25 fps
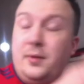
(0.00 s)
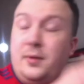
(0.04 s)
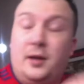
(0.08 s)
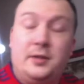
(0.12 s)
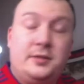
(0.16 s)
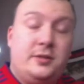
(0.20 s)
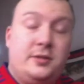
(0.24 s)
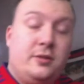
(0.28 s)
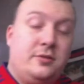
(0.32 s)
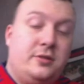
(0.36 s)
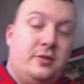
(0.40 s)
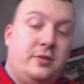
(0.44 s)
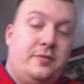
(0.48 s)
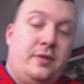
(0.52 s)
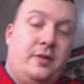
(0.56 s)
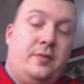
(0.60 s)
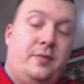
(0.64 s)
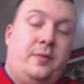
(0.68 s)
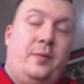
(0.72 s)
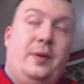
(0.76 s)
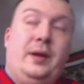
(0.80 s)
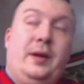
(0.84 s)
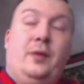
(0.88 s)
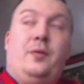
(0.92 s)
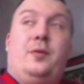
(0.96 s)
I still do think
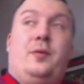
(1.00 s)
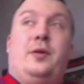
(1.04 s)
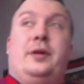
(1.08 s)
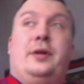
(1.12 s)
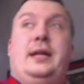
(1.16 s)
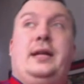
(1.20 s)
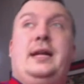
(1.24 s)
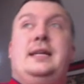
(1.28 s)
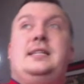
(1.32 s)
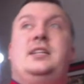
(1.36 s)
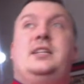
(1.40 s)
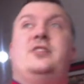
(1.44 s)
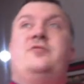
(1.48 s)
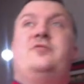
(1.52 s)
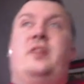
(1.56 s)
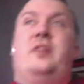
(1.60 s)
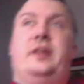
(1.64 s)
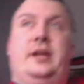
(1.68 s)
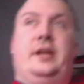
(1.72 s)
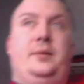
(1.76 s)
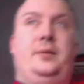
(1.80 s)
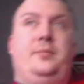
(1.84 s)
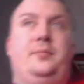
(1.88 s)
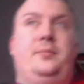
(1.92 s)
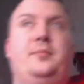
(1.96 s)
we've got the easier run.